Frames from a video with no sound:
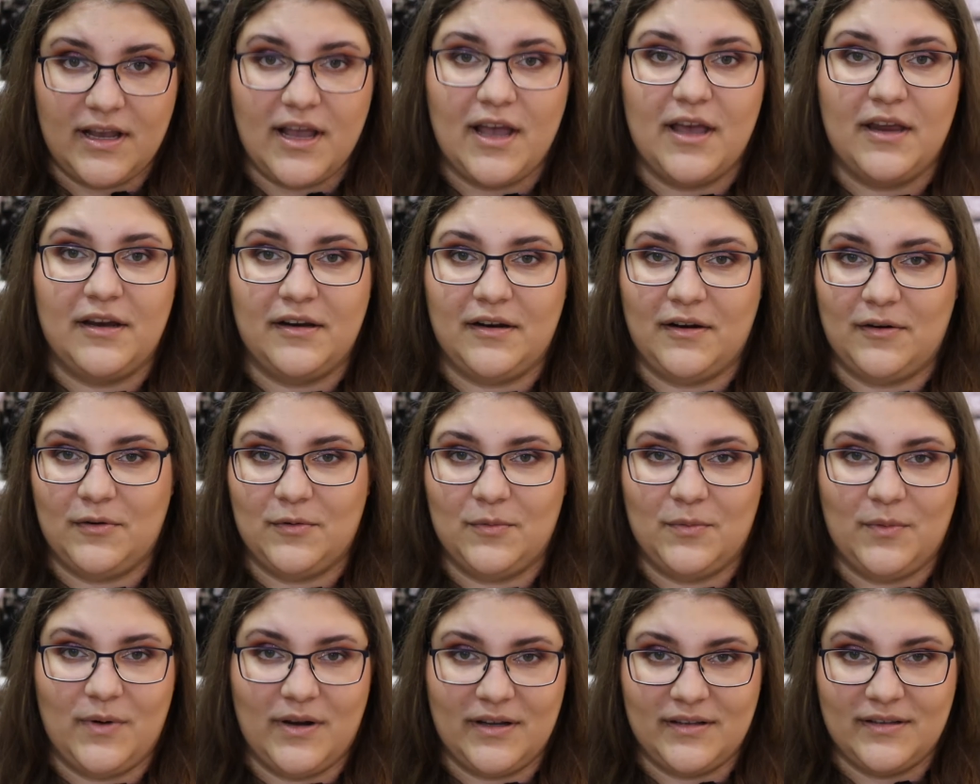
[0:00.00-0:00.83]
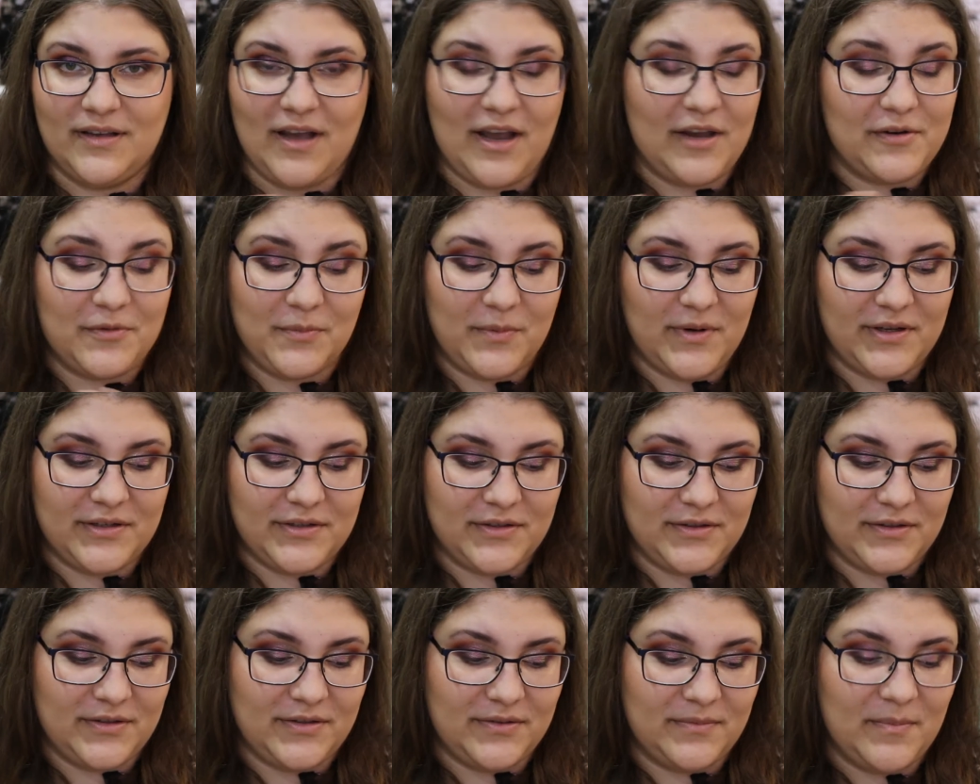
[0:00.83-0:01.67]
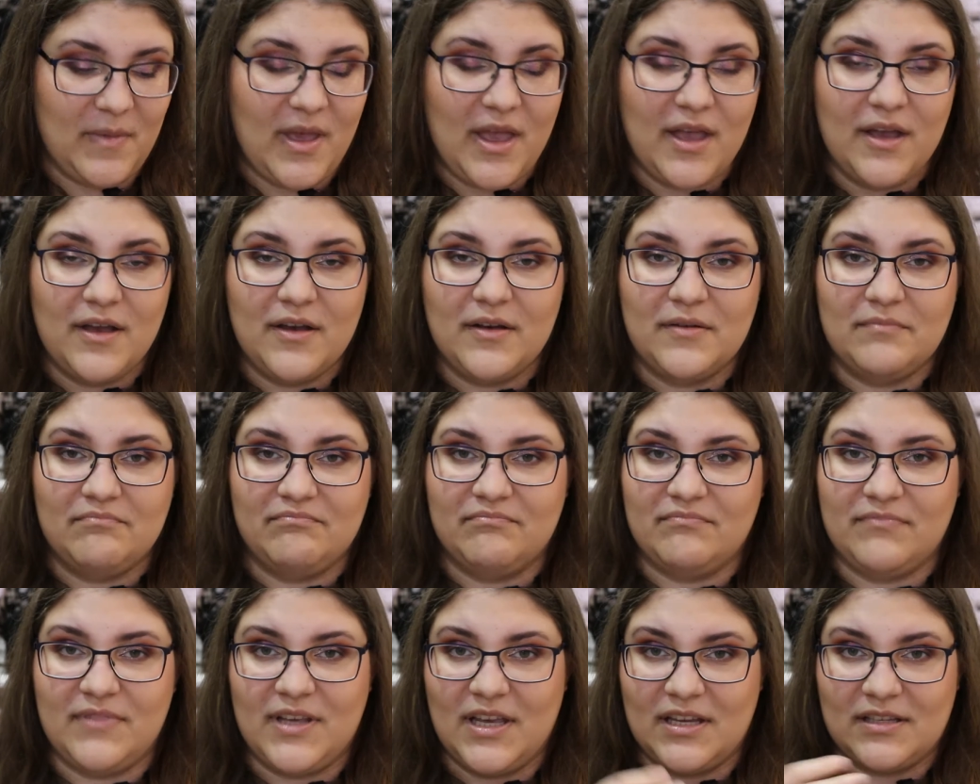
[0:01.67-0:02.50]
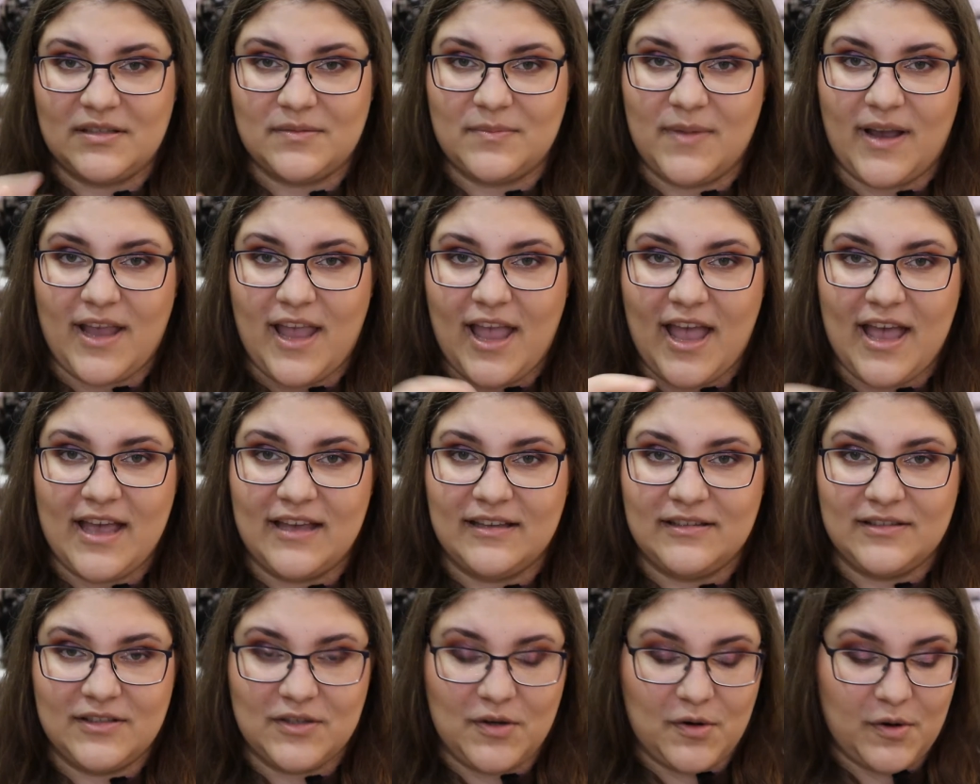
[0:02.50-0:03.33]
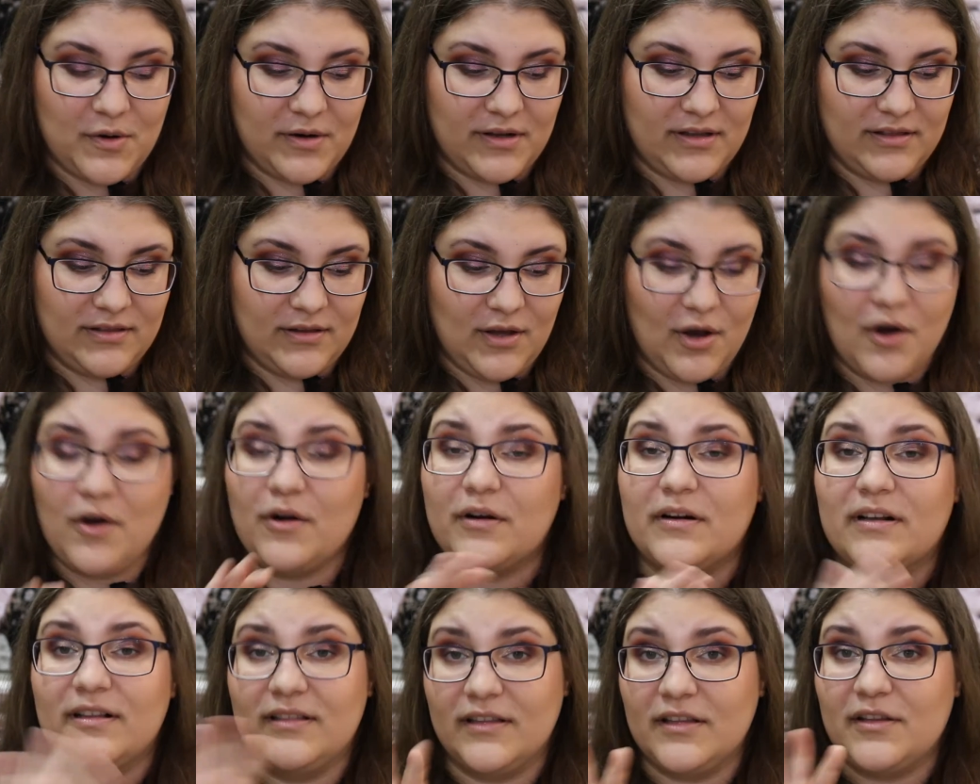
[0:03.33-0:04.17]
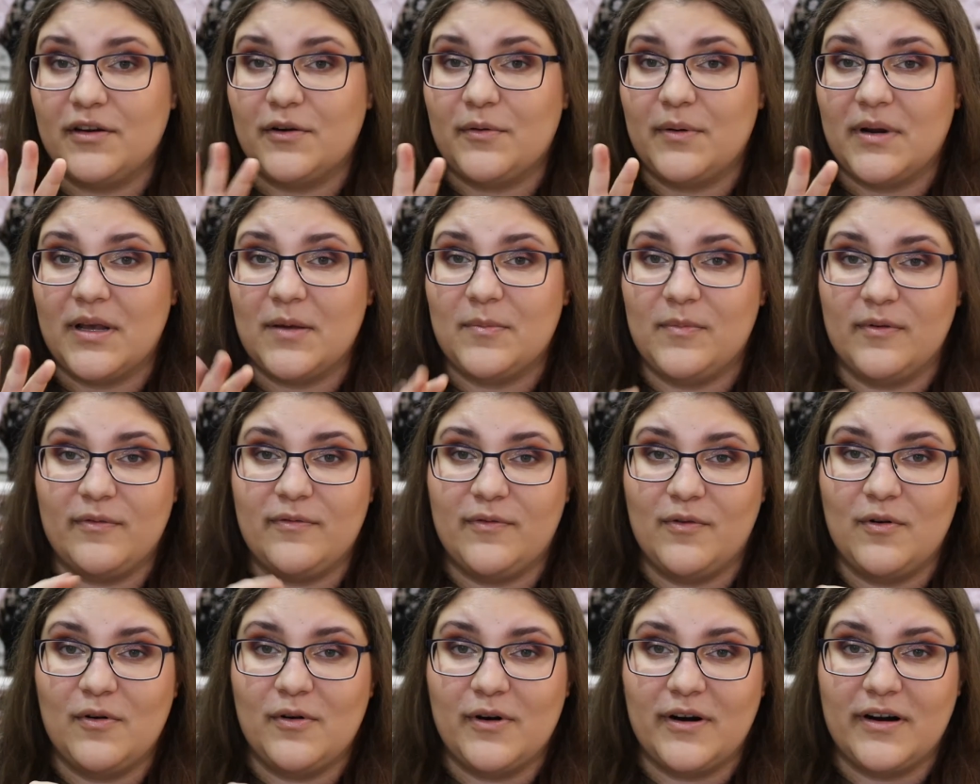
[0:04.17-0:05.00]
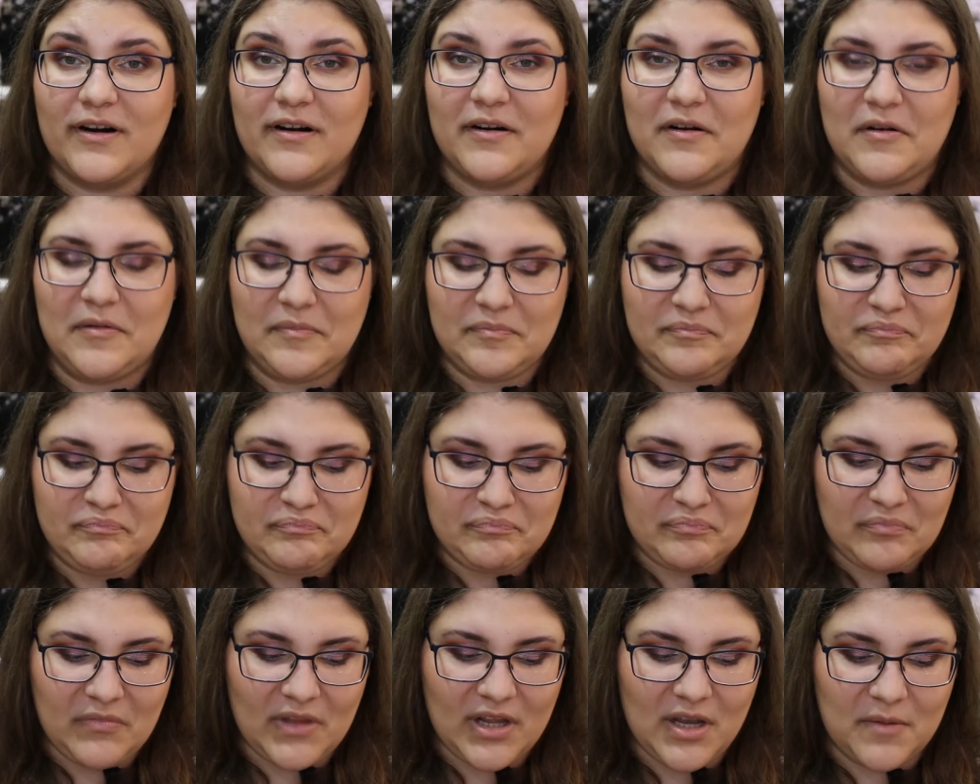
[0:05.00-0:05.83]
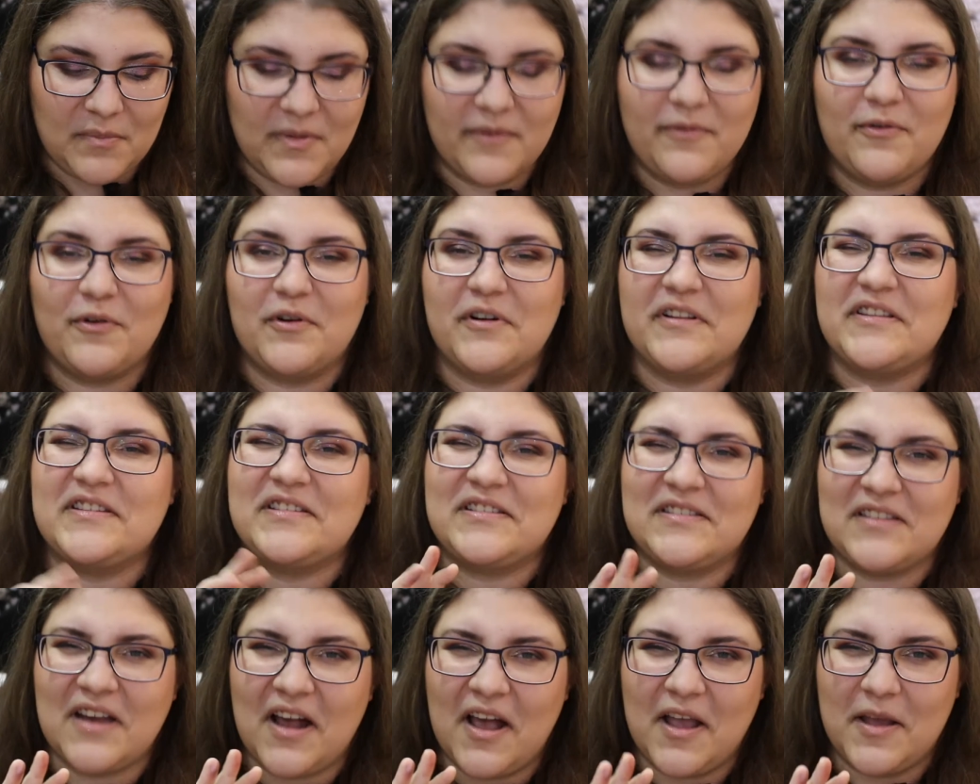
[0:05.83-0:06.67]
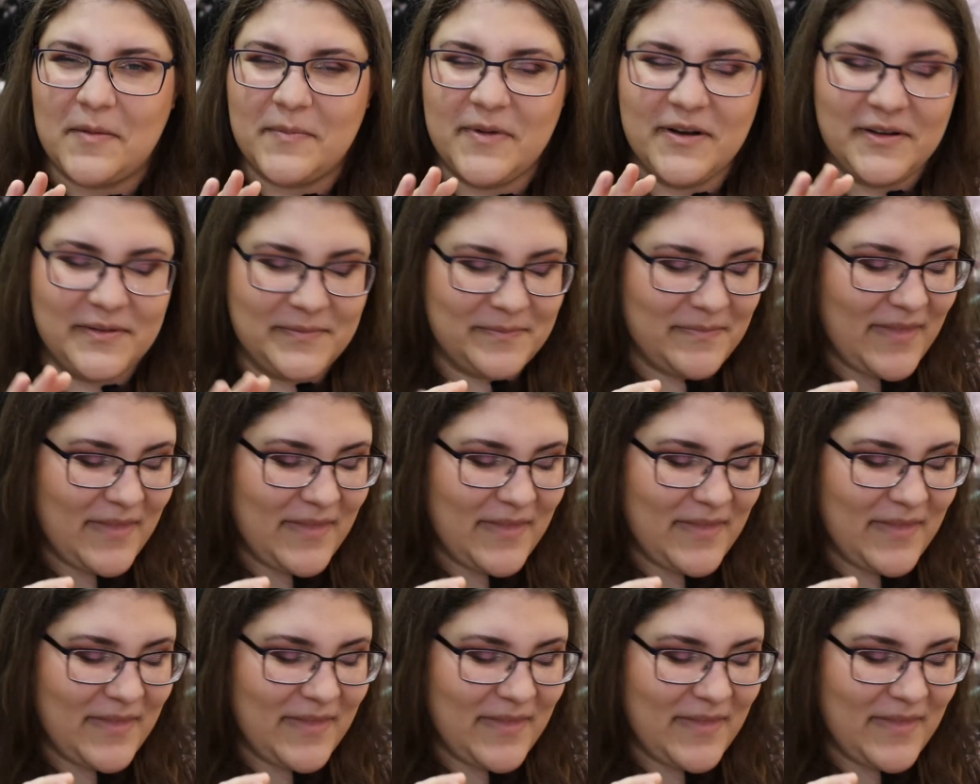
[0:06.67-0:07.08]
I don't want to get my hand or glittery before it's time.